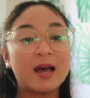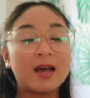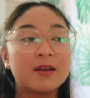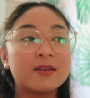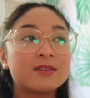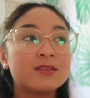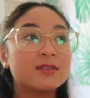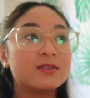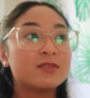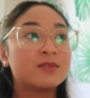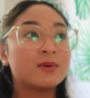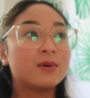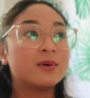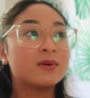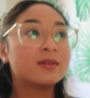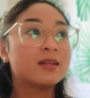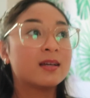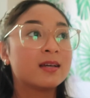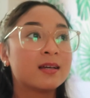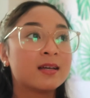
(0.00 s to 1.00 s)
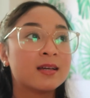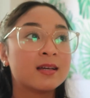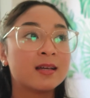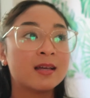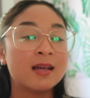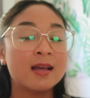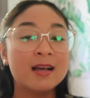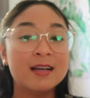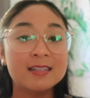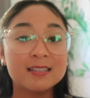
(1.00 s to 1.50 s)
I also sold
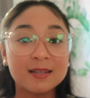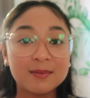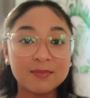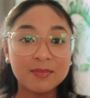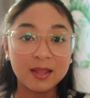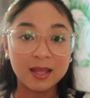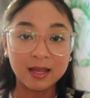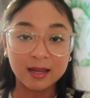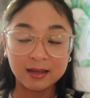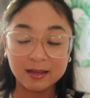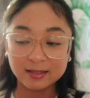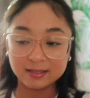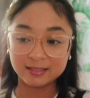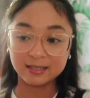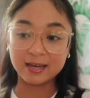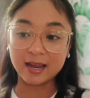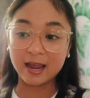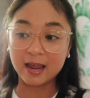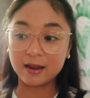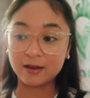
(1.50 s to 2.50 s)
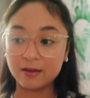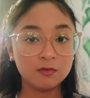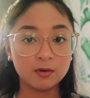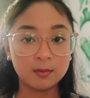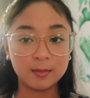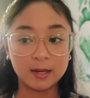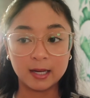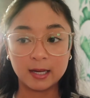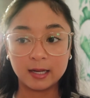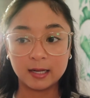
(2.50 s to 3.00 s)
something today
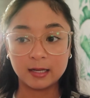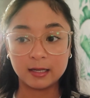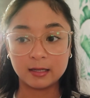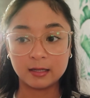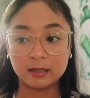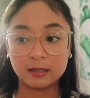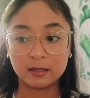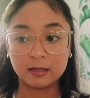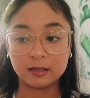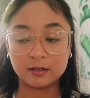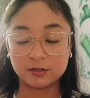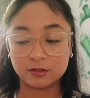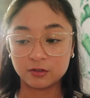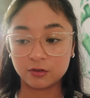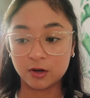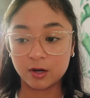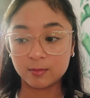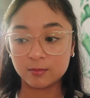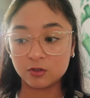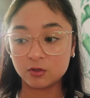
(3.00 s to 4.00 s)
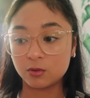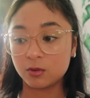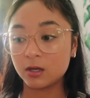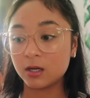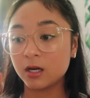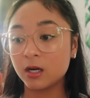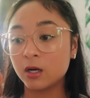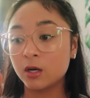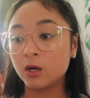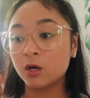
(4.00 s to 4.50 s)
from my Instagram
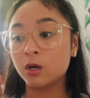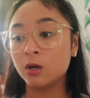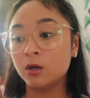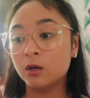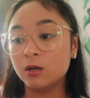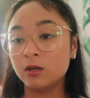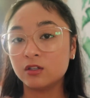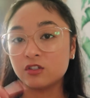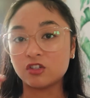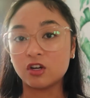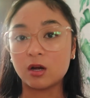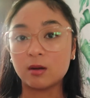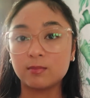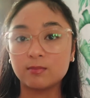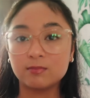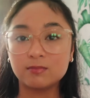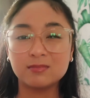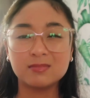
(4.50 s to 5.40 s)
store, shop,